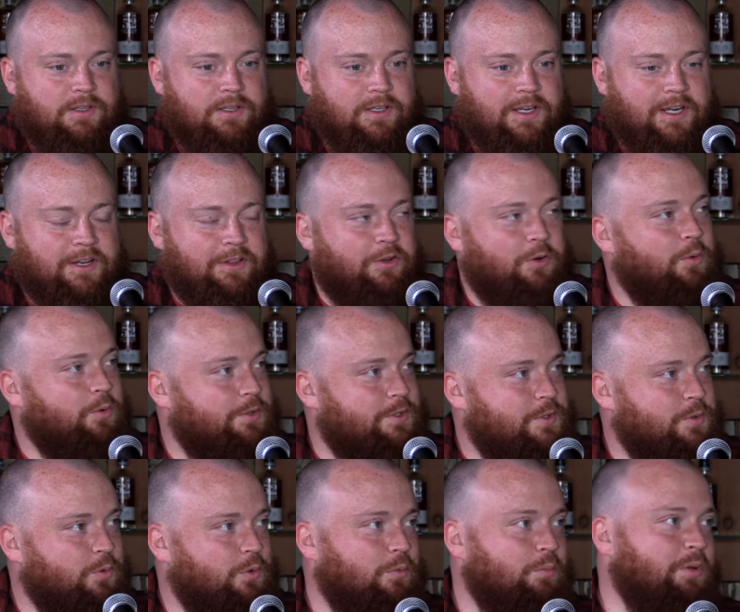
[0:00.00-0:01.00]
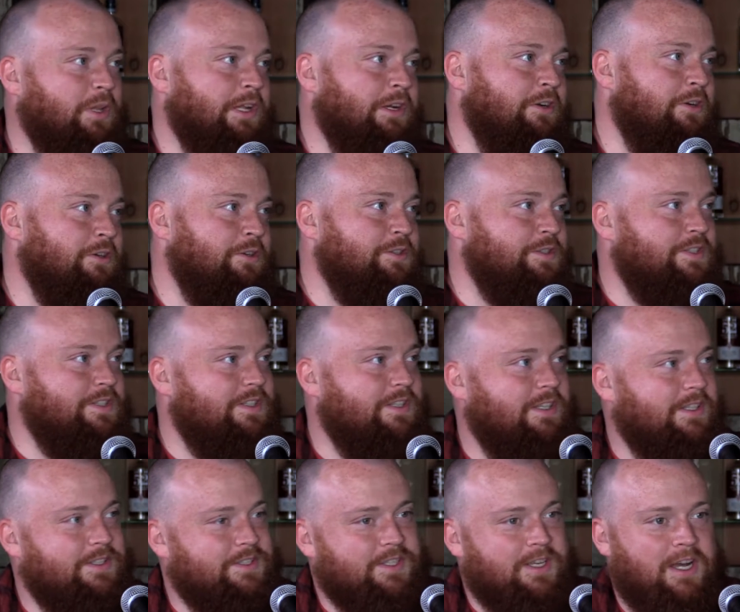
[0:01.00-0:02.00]
kind of the old school blenders
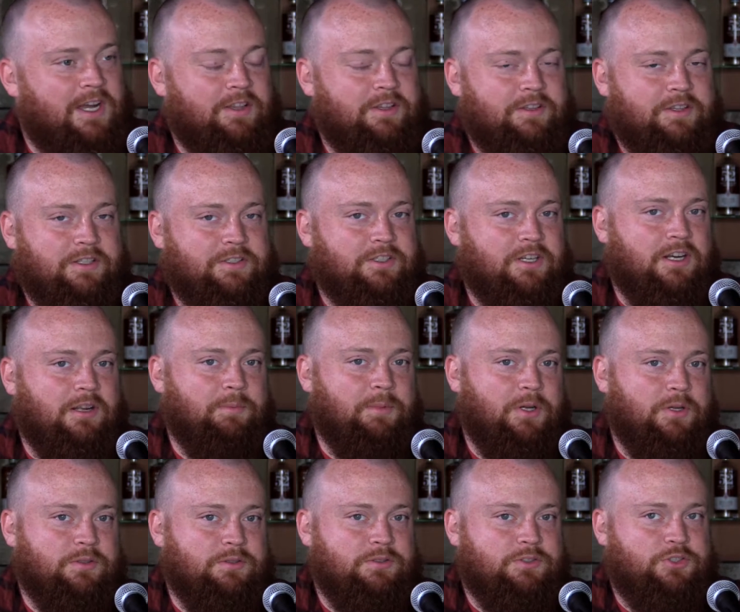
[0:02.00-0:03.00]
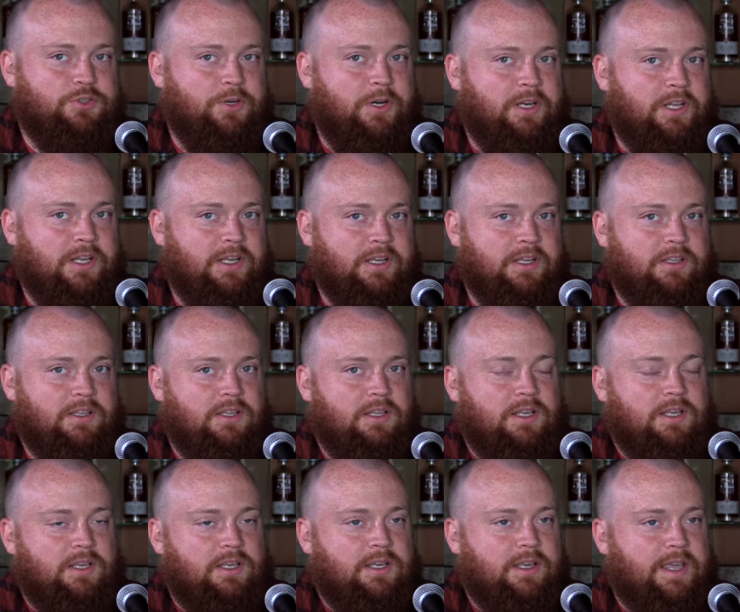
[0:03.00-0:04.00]
in Scotland, they talk about trading
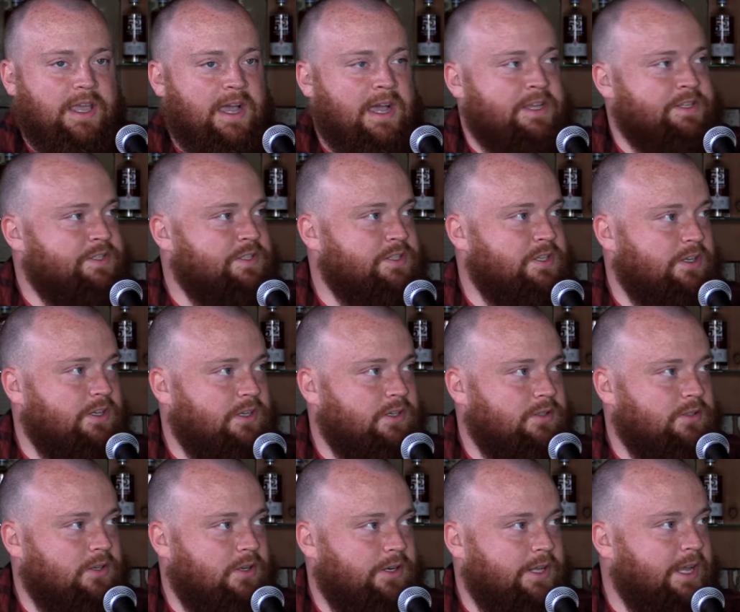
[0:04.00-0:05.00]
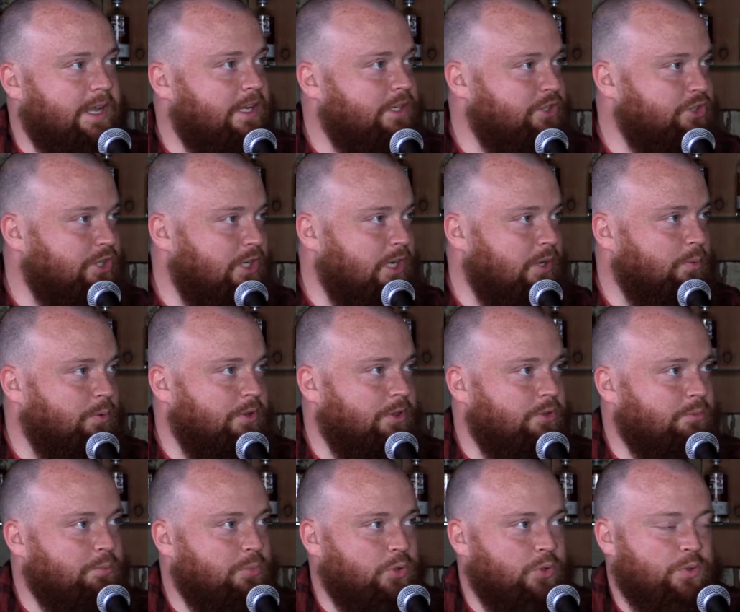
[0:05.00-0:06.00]
casks on a handshake with
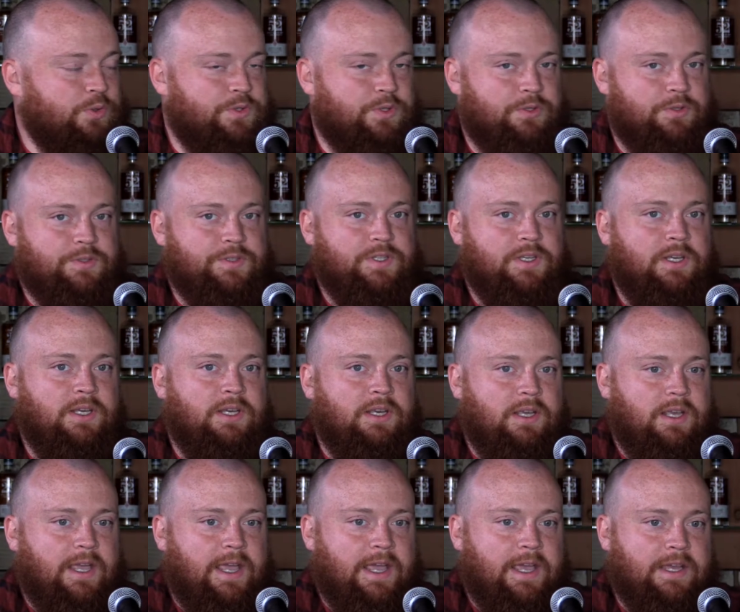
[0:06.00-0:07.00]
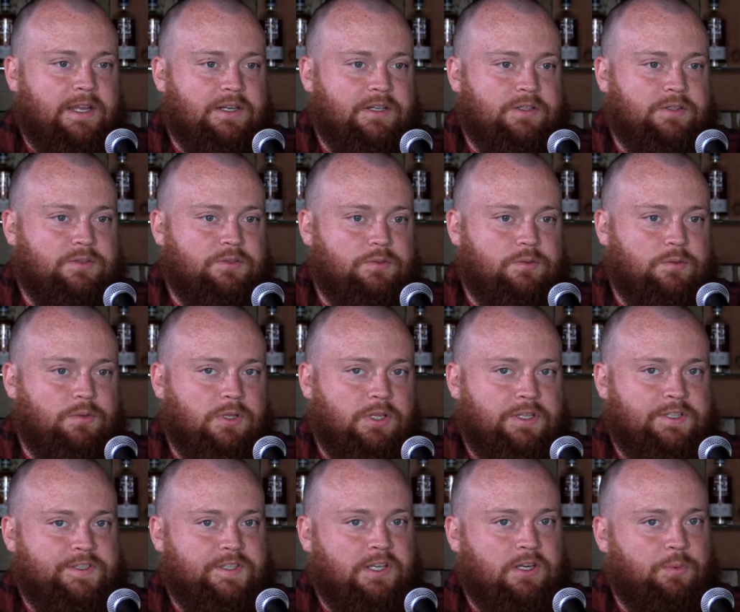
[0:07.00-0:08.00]
other producers and
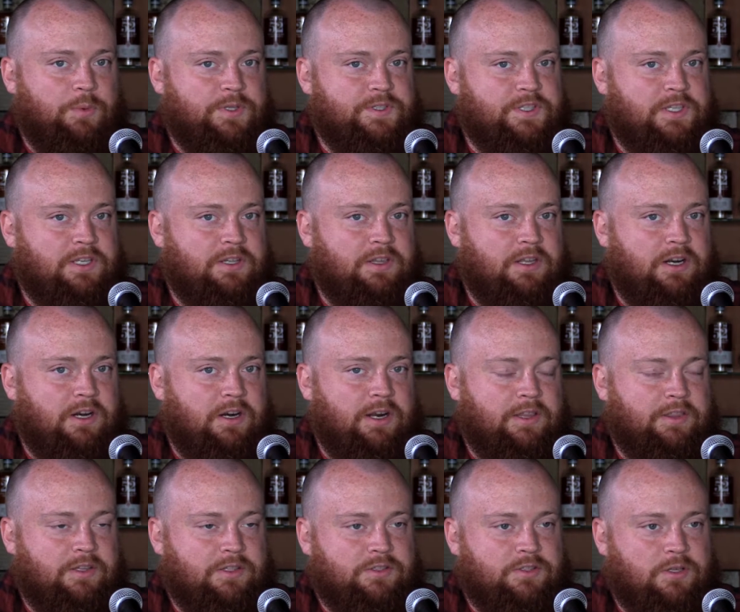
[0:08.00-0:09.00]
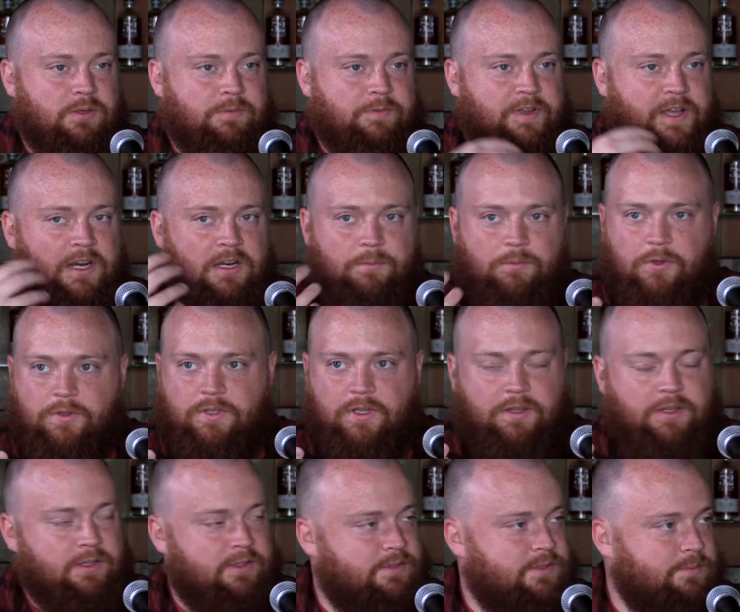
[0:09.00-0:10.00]
releasing a whiskey there. And the term vatted malt, I
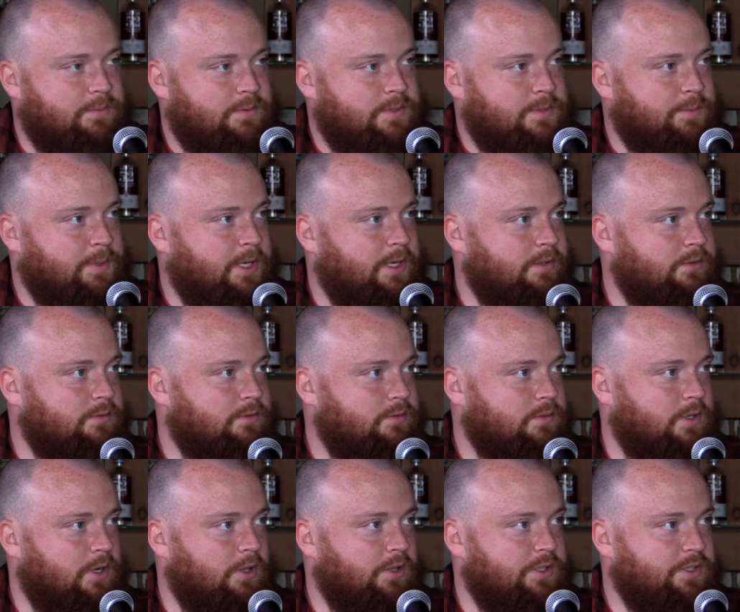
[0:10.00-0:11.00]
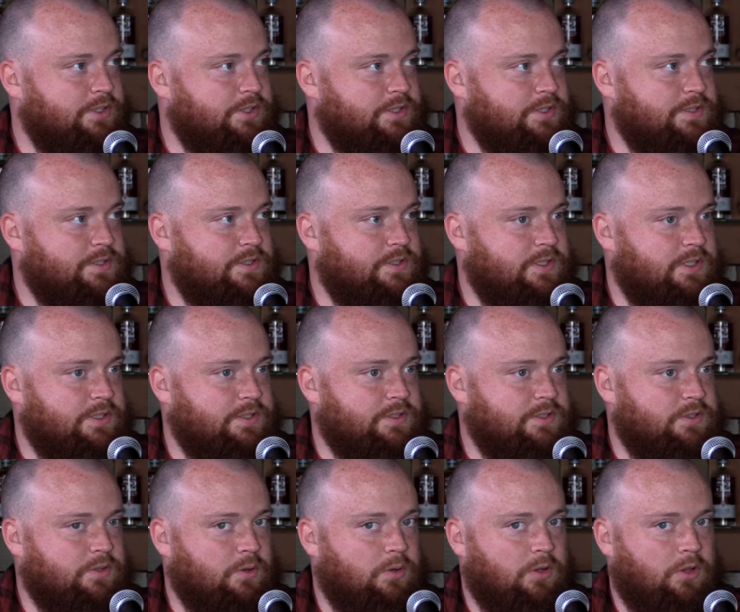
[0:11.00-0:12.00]
think to my knowledge, is
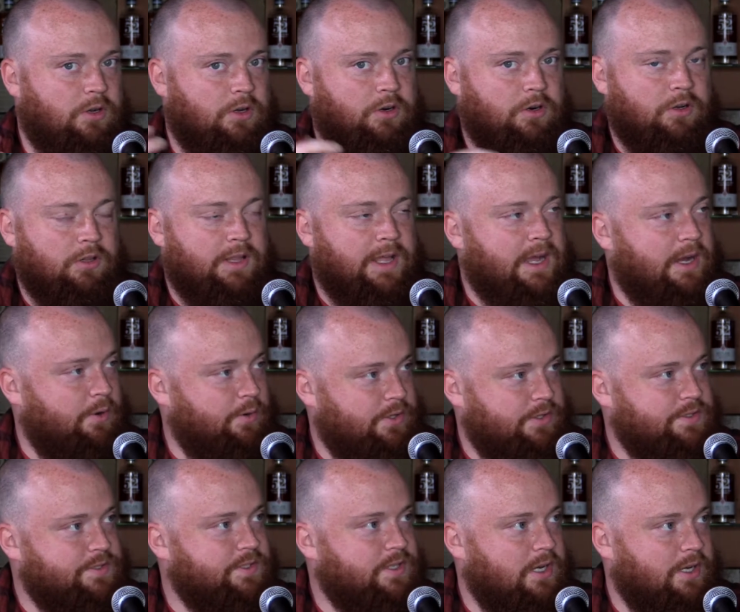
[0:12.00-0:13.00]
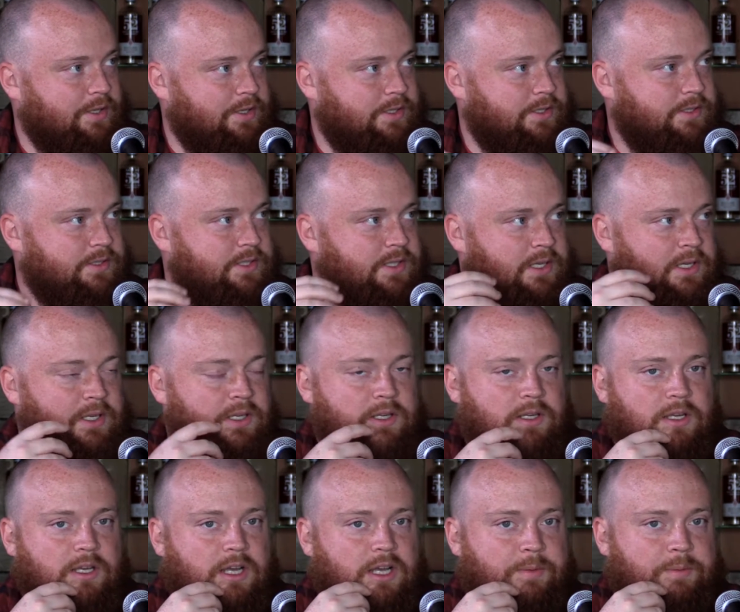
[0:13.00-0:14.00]
no longer allowed in Scotland.
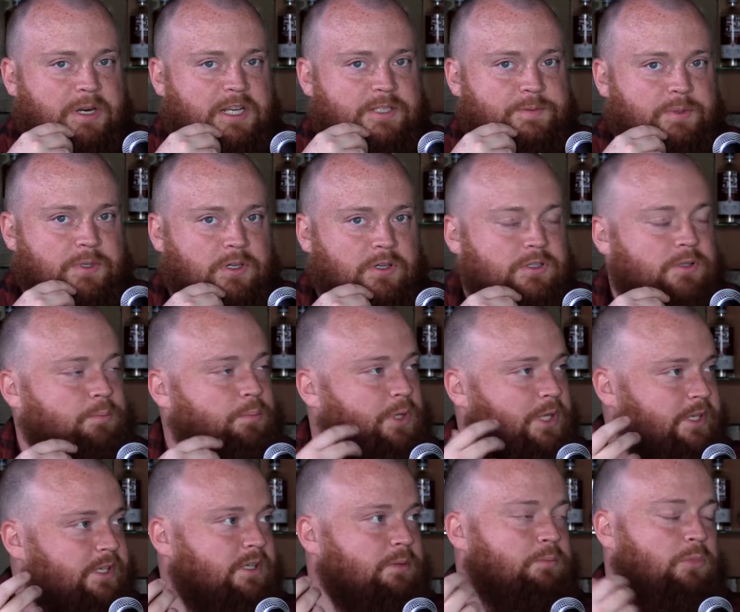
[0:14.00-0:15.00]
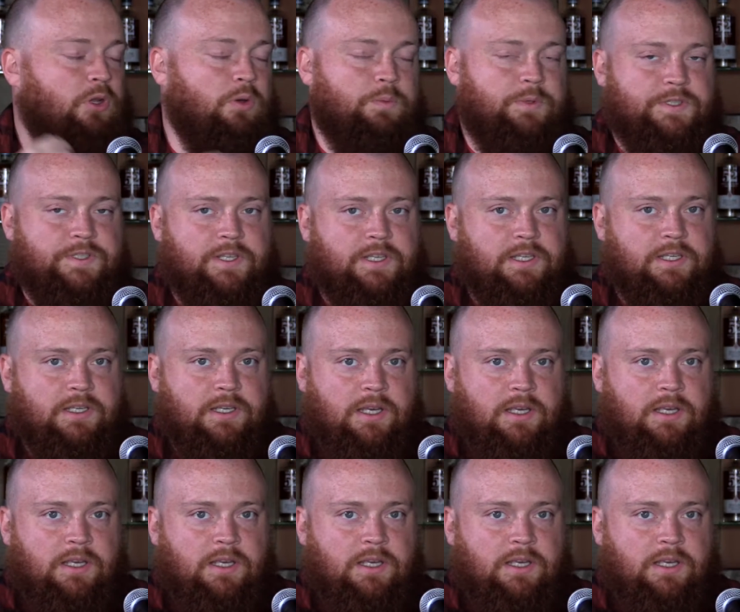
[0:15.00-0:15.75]
It has to be called a blended malt whiskey.